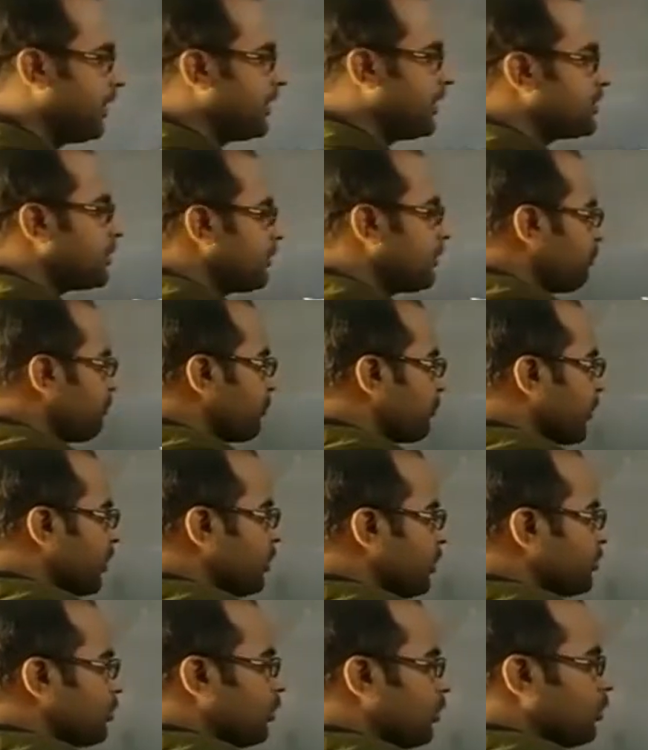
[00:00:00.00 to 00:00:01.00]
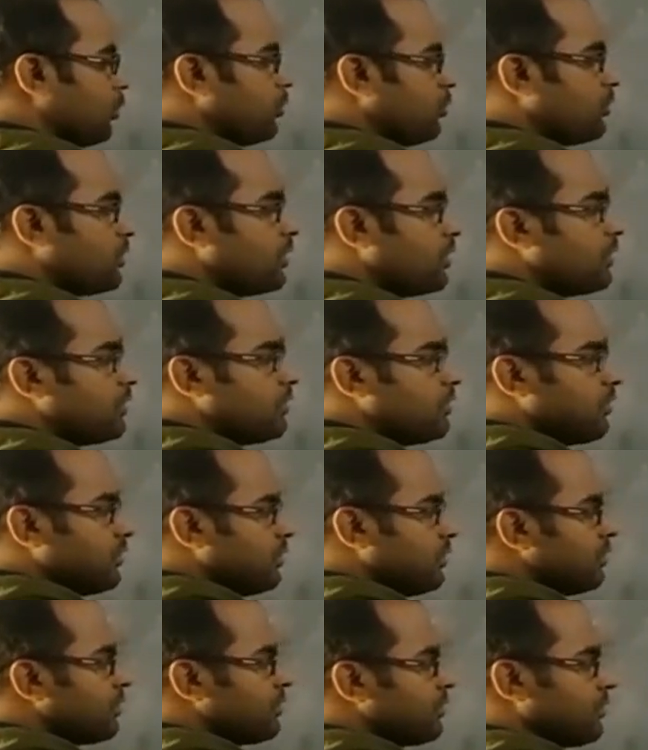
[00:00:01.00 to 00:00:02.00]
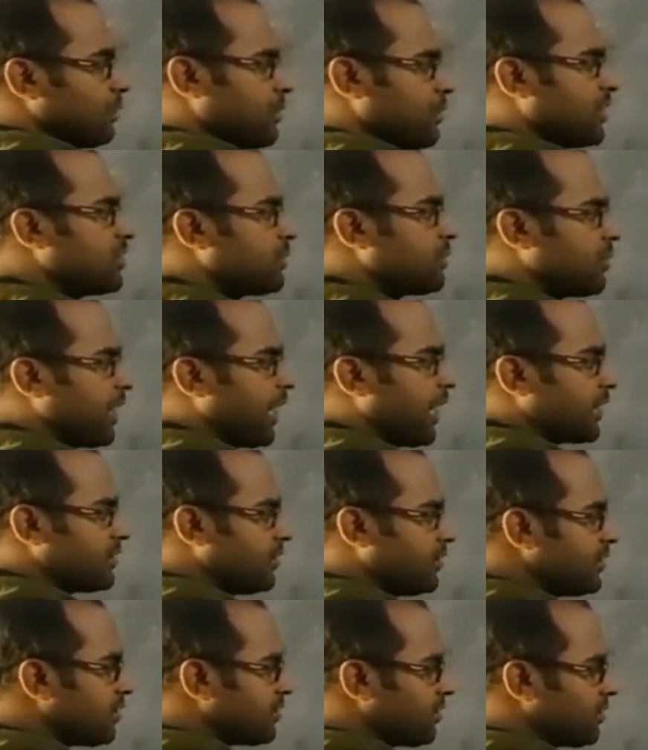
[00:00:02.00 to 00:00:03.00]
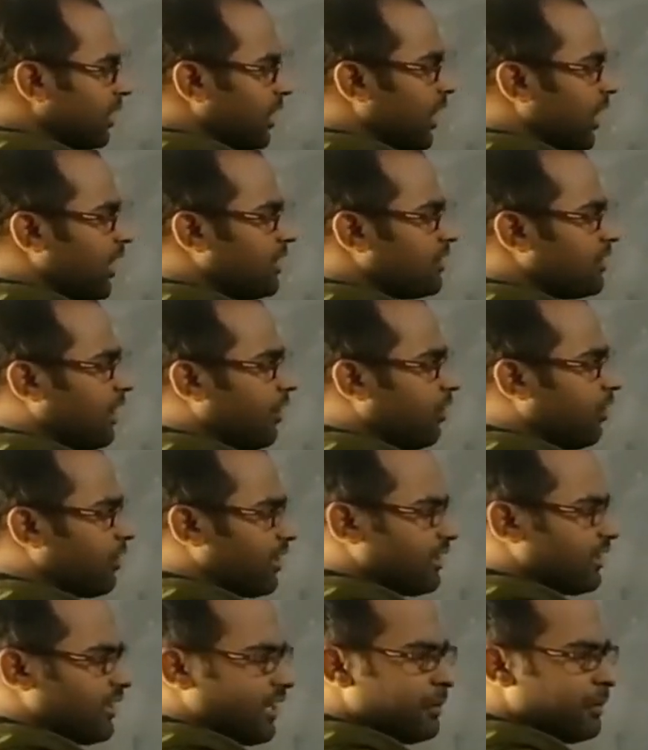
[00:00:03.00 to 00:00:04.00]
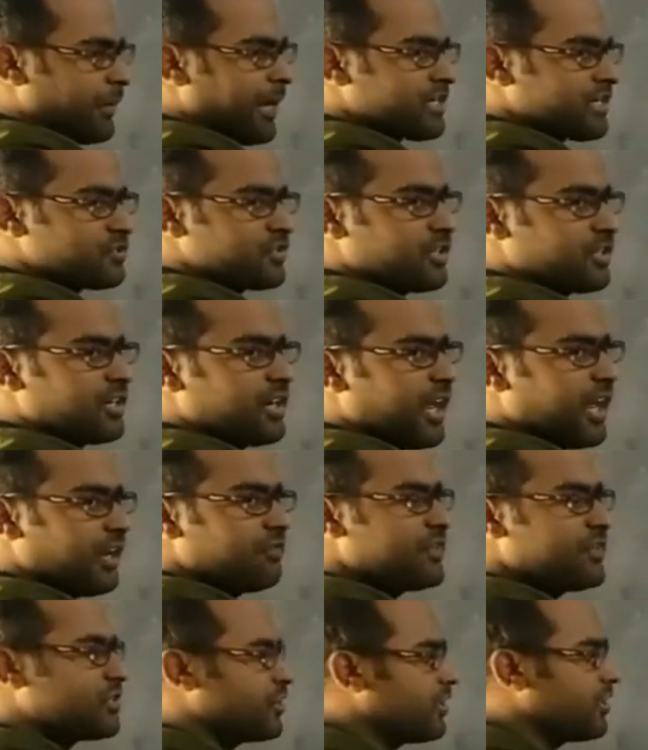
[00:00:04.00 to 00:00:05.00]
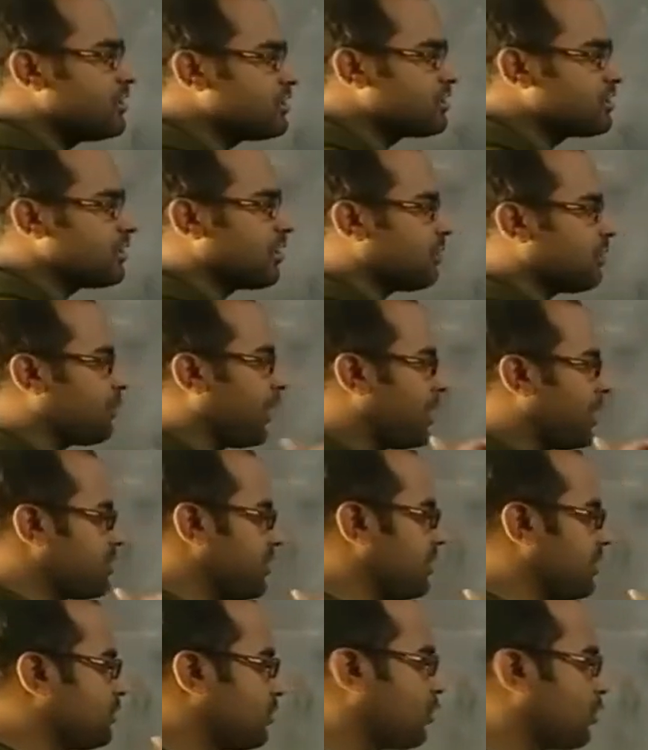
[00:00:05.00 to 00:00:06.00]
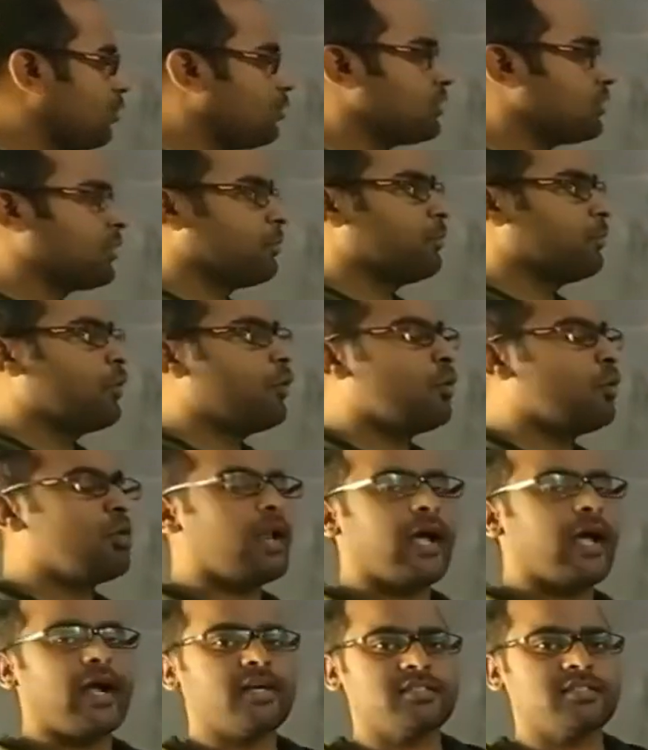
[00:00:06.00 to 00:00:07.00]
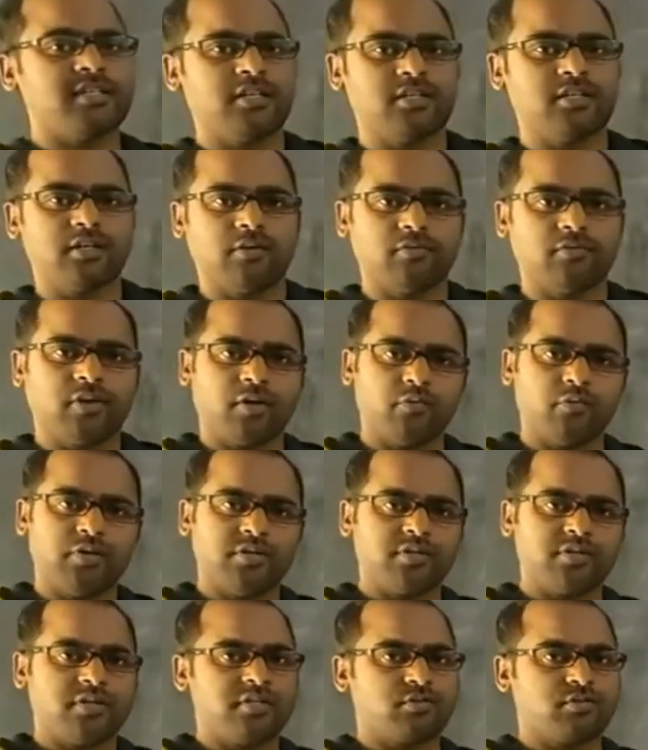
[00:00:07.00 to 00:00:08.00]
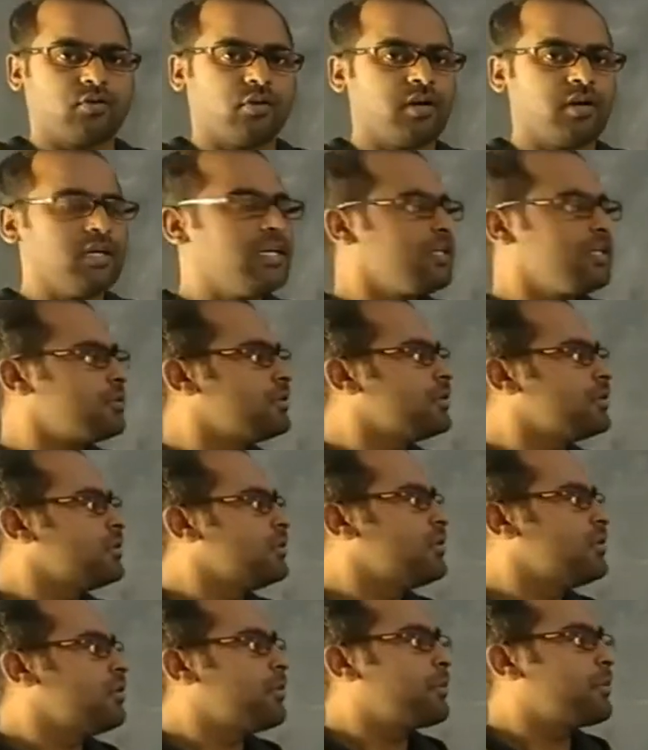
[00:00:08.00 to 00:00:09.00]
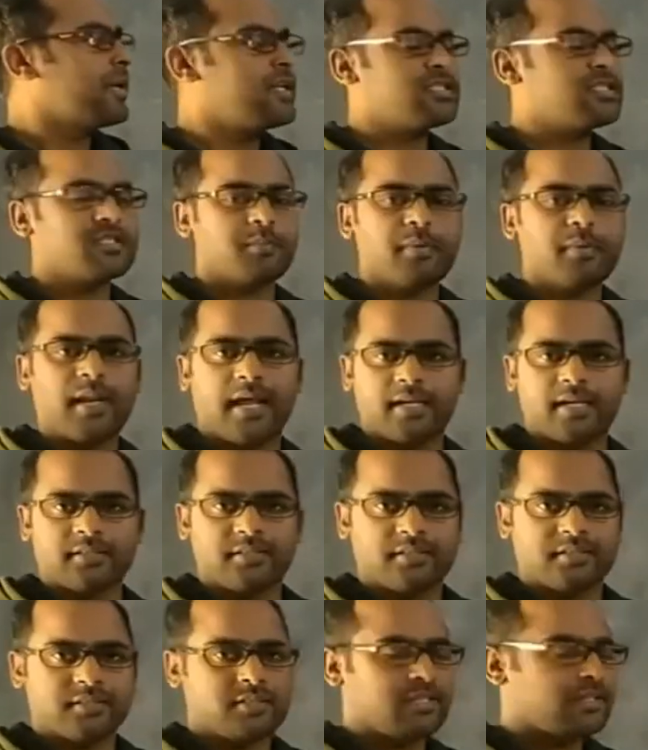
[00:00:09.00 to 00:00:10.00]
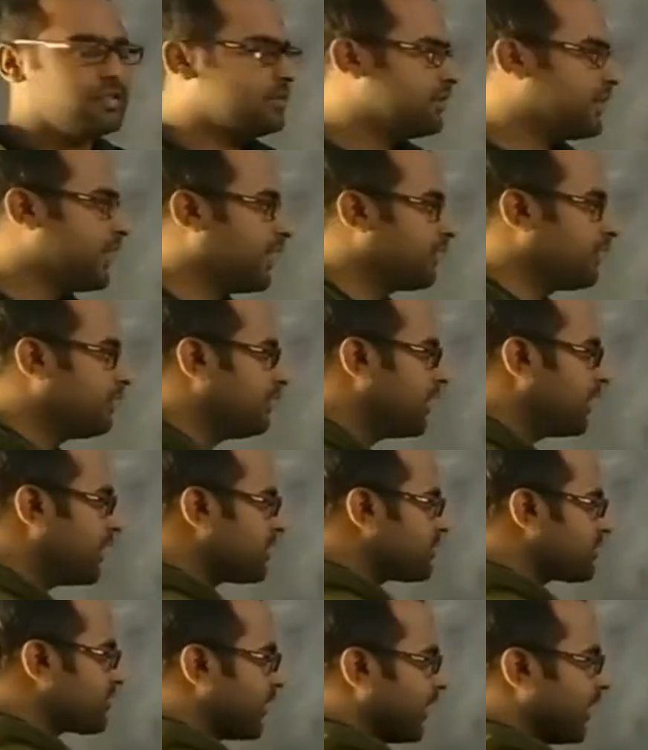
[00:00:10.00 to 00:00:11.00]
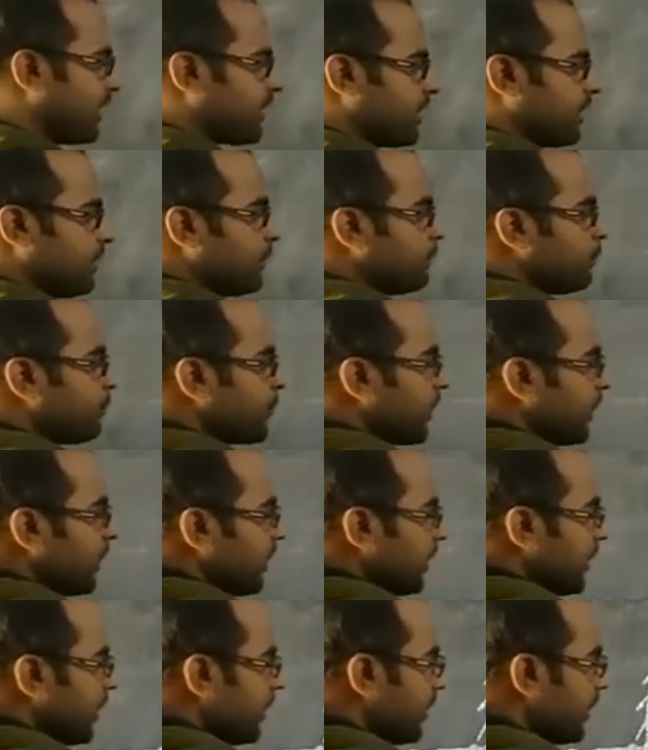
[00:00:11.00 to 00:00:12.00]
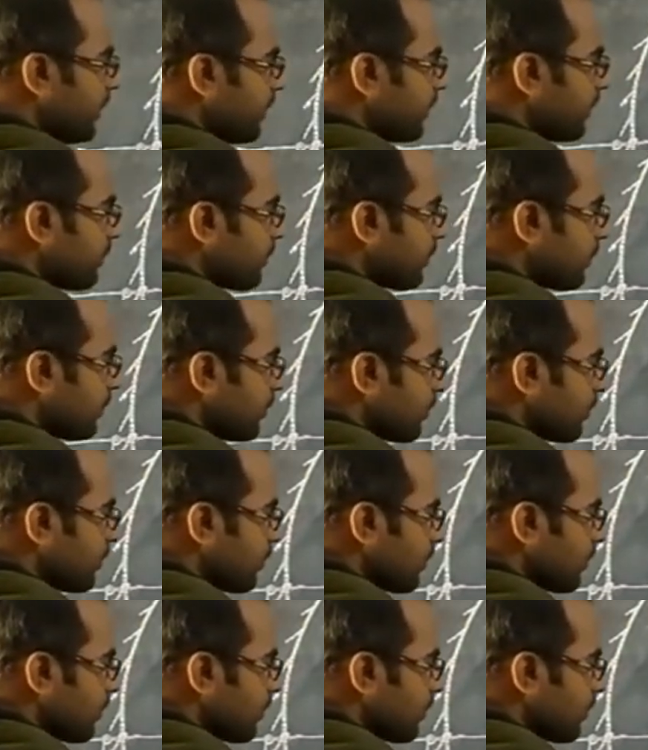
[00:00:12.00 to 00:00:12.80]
Right? So the principal axis, the line or the imaginary line which is passing through the pole and center of curvature is called principal axis. Then let us take here.